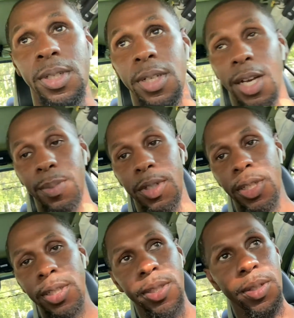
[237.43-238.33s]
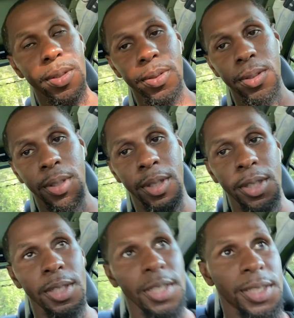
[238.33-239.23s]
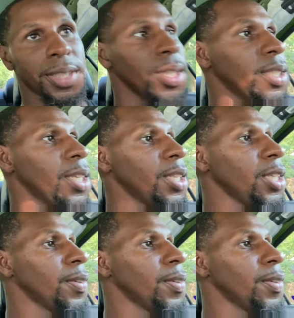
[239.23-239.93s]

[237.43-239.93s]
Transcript: I'm good to go. He said that he